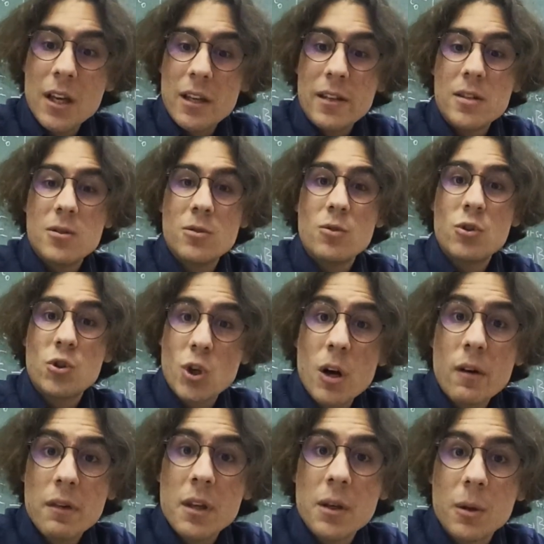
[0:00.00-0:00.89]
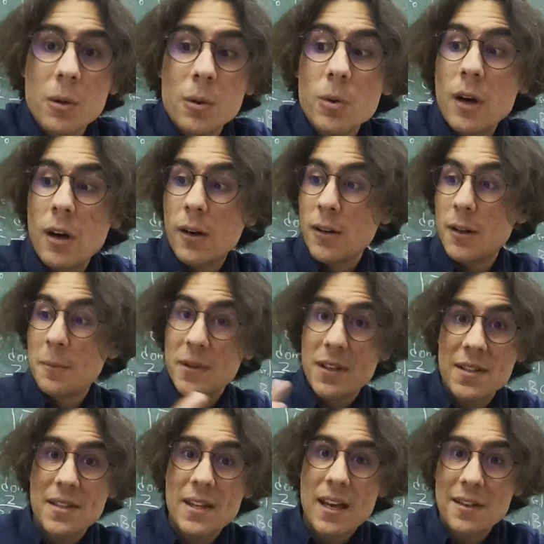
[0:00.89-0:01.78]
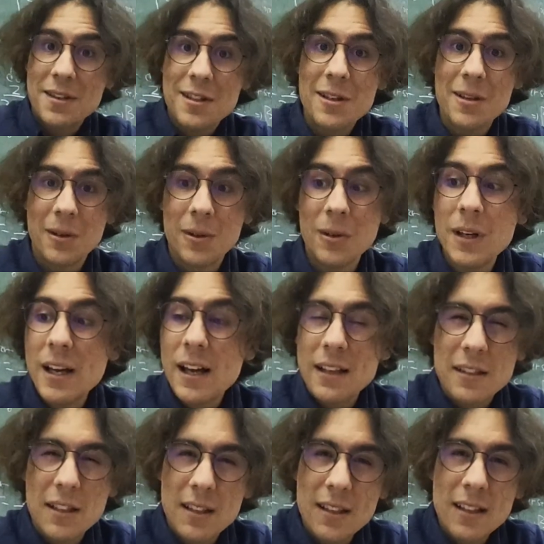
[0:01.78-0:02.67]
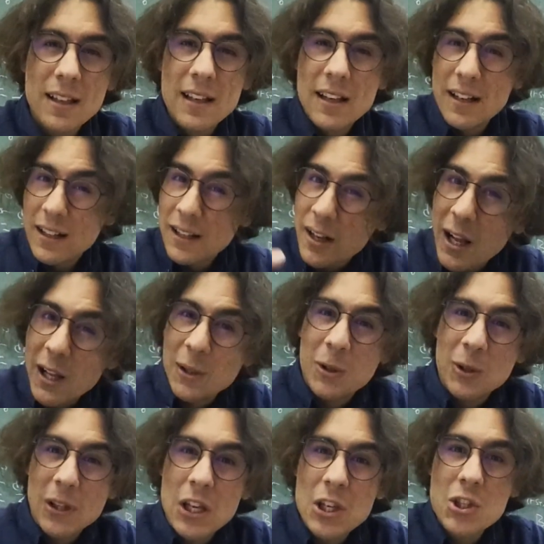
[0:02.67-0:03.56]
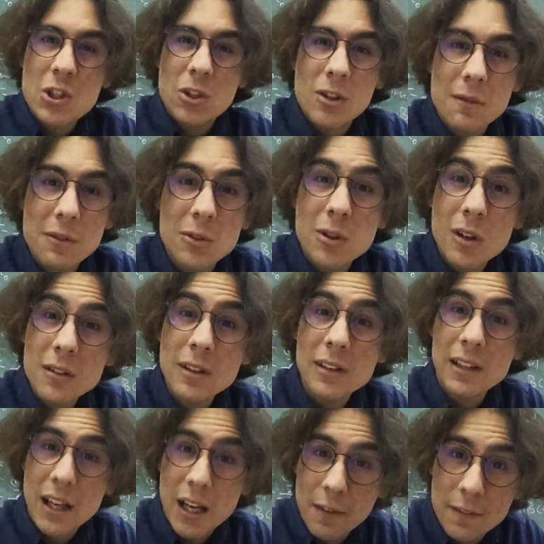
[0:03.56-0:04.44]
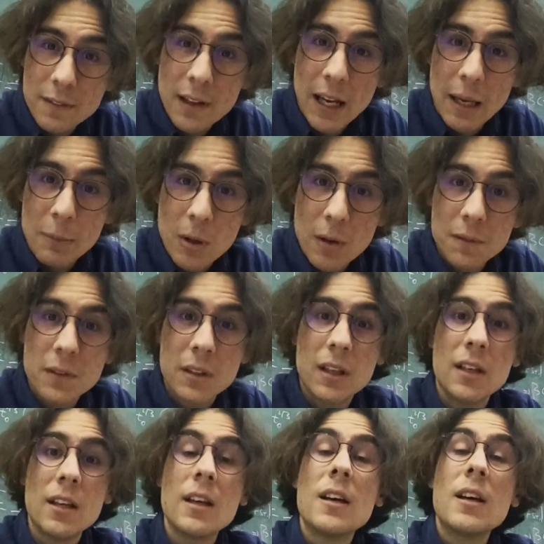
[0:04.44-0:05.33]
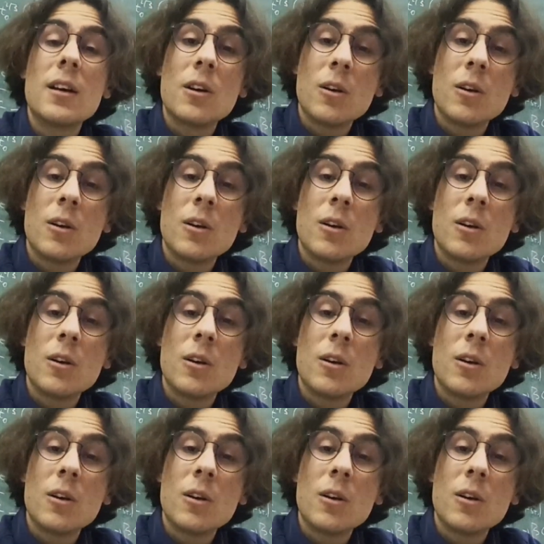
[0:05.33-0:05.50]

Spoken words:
is to show you or to present you the calculation of the total lifetime of the